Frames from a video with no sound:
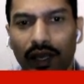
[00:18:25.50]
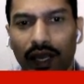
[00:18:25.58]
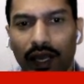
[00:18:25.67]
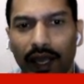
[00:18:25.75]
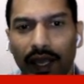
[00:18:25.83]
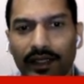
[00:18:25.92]

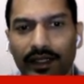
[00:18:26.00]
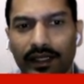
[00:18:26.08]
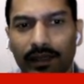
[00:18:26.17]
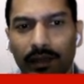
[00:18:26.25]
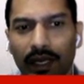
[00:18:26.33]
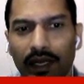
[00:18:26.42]
And
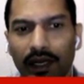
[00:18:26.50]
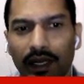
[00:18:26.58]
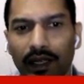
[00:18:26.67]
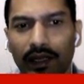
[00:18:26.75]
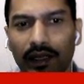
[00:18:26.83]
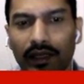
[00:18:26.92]

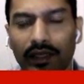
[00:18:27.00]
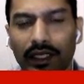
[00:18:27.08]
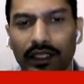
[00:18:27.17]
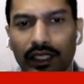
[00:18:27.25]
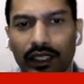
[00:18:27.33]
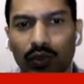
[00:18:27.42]
similarly these
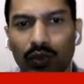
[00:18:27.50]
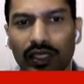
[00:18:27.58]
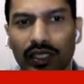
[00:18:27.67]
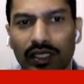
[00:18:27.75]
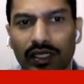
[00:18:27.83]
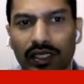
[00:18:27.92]

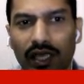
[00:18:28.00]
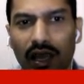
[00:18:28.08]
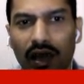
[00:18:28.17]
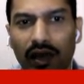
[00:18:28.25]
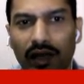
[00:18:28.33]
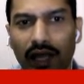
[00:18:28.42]
equations
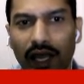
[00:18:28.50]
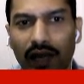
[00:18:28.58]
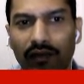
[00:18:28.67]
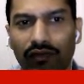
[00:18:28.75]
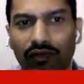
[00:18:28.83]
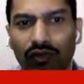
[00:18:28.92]
are
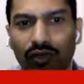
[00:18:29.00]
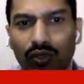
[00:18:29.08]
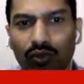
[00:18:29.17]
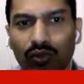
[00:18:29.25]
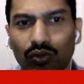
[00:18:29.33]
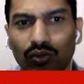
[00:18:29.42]
helpful
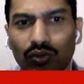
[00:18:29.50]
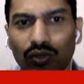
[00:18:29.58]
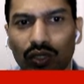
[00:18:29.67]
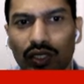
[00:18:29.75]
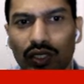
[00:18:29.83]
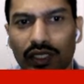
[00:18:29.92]
to
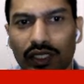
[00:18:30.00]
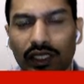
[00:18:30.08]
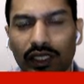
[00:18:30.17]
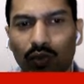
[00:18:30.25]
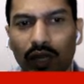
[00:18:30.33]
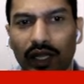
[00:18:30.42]
see the
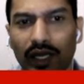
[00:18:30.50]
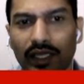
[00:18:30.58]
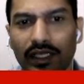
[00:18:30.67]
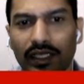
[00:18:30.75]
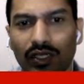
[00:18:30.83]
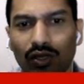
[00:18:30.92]

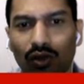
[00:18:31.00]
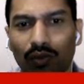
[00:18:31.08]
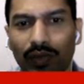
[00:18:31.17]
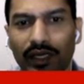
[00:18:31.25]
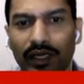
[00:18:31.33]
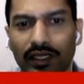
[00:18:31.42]
quantization of
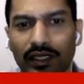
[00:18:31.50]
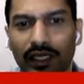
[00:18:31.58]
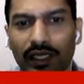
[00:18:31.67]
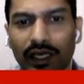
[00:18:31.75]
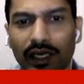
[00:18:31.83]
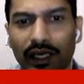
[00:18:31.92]
energy
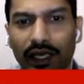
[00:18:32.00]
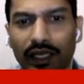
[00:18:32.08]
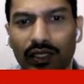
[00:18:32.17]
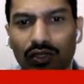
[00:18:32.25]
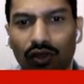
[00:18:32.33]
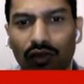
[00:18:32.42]
in
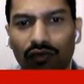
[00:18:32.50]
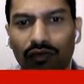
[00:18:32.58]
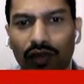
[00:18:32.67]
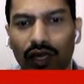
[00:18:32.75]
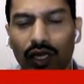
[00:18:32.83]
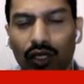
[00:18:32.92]
case of
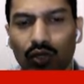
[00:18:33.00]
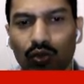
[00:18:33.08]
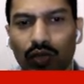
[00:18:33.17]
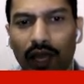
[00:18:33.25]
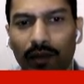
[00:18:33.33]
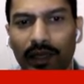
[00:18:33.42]

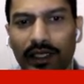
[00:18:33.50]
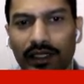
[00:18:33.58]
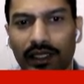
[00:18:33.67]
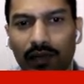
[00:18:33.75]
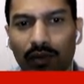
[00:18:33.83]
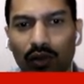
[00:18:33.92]

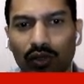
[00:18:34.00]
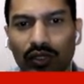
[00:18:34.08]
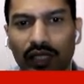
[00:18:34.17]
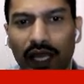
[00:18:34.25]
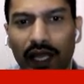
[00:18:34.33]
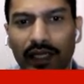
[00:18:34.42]
two-dimensional box
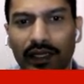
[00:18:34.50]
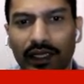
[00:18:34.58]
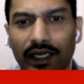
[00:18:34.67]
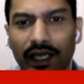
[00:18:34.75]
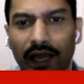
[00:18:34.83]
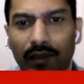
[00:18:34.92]
and
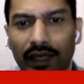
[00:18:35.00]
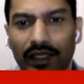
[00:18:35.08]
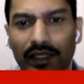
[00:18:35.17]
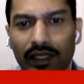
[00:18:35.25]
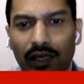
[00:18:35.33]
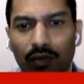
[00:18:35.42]

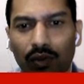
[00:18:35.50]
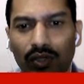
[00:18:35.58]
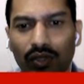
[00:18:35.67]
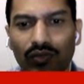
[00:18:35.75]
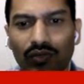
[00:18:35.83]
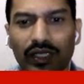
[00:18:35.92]
three-dimensional
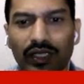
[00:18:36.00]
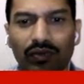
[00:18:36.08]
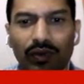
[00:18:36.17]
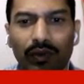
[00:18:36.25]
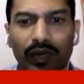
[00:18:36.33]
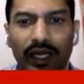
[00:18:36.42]
box, which
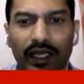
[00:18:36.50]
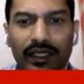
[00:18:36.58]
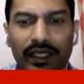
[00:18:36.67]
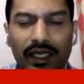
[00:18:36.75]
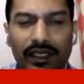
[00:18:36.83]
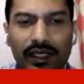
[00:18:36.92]
we will
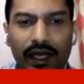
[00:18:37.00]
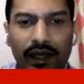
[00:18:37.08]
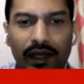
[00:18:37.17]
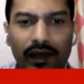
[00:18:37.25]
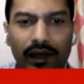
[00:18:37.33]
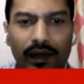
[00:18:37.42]
discuss
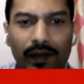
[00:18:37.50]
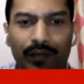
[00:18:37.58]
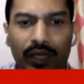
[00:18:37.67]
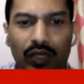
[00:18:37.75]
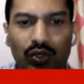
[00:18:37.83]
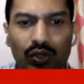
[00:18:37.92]
later.
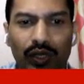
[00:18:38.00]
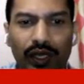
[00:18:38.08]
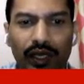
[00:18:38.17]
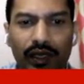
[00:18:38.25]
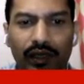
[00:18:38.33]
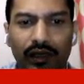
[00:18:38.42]
So
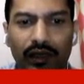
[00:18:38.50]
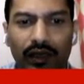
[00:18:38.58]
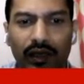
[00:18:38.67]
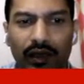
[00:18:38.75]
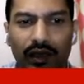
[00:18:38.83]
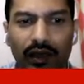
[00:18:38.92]
here
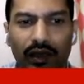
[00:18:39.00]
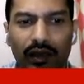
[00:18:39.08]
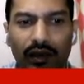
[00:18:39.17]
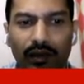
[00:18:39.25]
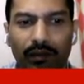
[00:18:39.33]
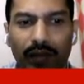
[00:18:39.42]

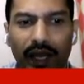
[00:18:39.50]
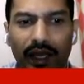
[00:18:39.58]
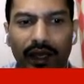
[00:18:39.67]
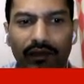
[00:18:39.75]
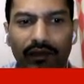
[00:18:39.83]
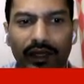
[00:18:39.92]

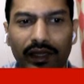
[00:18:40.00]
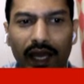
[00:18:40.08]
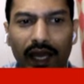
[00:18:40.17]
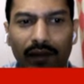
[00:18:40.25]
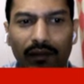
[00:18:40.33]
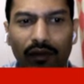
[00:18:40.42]
with the
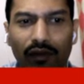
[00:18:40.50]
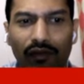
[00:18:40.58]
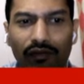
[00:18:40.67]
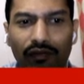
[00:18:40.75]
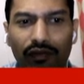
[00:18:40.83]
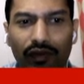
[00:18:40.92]
help of
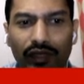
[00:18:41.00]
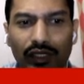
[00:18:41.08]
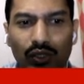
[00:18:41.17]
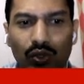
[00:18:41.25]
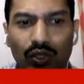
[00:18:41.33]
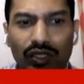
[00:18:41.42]

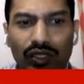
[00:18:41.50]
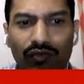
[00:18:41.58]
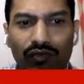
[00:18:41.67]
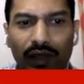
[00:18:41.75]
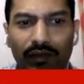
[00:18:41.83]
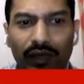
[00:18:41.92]
Schrodinger
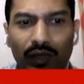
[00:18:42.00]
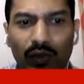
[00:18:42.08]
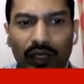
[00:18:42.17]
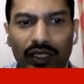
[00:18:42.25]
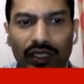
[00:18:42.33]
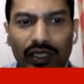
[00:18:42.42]
wave
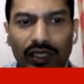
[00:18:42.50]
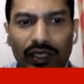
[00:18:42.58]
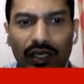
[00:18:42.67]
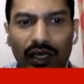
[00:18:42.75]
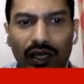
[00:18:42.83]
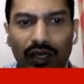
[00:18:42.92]
equation,
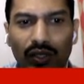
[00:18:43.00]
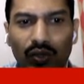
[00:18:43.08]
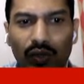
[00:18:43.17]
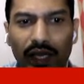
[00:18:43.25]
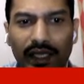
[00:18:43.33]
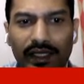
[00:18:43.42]
you
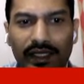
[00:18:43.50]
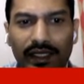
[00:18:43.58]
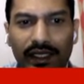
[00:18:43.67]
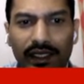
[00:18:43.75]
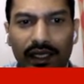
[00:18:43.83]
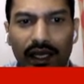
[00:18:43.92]
can
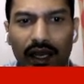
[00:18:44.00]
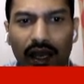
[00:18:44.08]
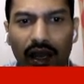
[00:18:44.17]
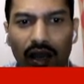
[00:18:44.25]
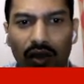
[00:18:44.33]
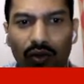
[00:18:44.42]
see
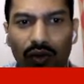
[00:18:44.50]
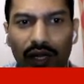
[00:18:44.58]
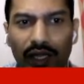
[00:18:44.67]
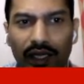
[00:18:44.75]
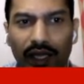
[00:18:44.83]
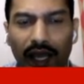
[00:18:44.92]
how it
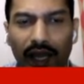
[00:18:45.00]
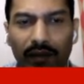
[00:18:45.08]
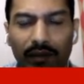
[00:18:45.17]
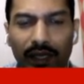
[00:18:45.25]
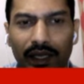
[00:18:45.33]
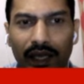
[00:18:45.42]
can
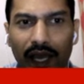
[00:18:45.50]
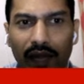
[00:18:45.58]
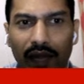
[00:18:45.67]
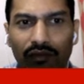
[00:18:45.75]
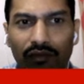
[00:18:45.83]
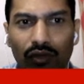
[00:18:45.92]
be
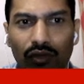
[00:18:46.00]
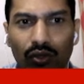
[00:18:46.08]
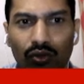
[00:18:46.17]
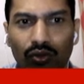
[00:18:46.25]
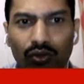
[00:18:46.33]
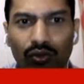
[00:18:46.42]
helpful
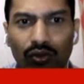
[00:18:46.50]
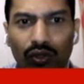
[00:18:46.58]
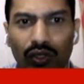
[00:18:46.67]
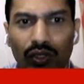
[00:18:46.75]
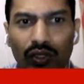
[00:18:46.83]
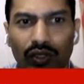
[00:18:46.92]
to
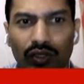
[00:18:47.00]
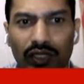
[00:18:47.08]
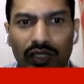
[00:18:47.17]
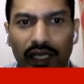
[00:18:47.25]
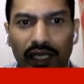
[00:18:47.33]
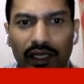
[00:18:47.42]

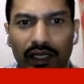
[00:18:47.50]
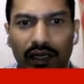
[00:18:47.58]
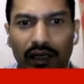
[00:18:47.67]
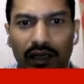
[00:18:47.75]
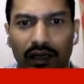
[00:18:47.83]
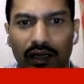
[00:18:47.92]
check
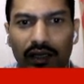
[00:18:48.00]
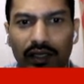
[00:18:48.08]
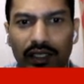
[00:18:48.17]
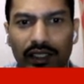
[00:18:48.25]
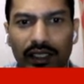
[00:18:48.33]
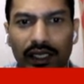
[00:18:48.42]
the
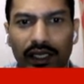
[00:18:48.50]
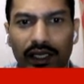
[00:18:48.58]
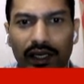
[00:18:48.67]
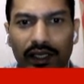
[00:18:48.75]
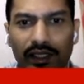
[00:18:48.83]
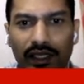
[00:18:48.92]
discrete
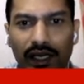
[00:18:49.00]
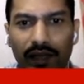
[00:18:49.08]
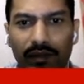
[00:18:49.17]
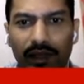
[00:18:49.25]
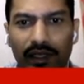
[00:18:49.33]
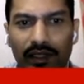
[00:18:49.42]
energy
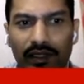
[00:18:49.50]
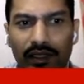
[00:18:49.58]
levels